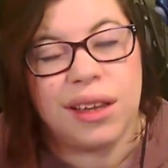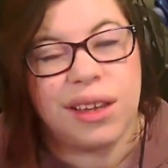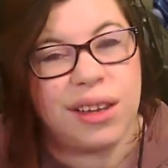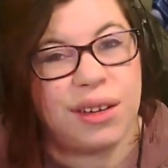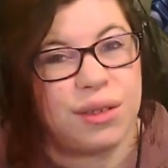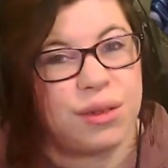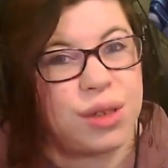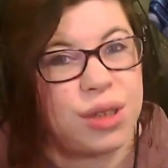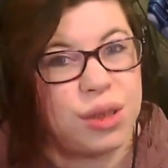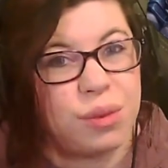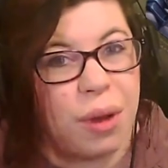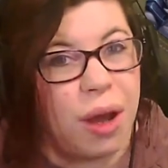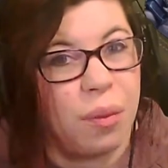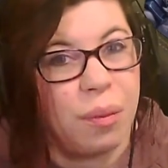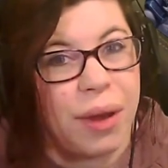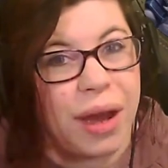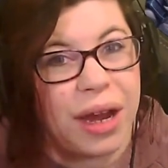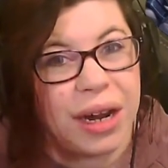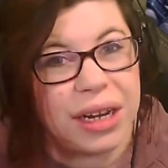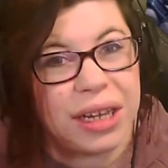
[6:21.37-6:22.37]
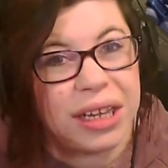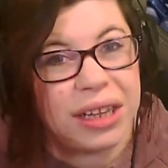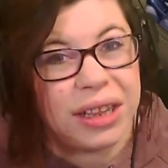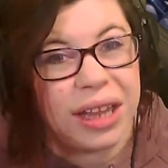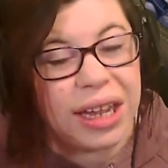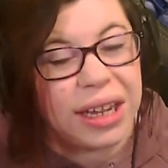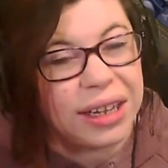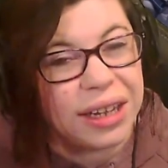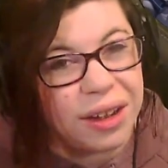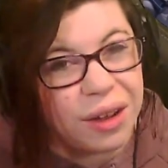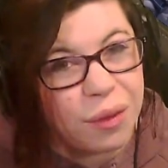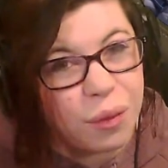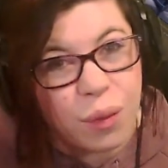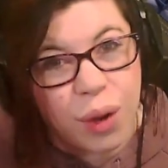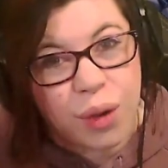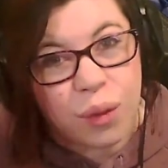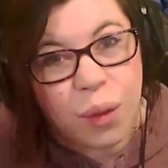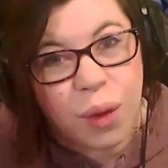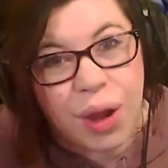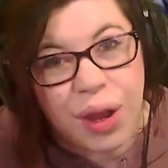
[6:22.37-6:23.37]
you know, small body like a
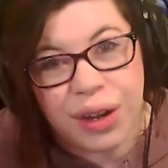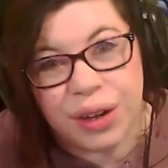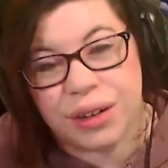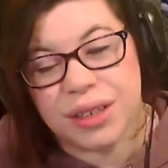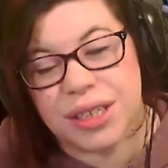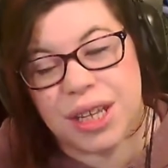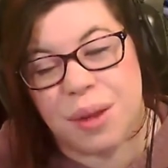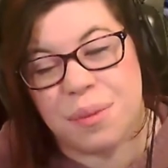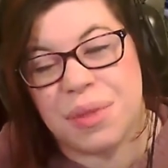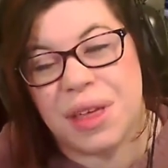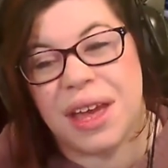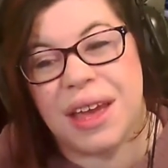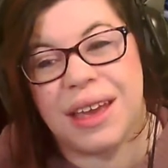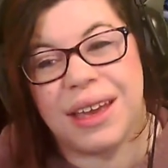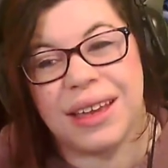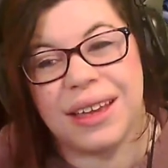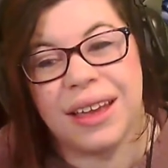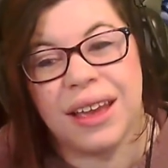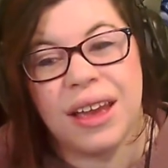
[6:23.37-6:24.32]
1-1 or something,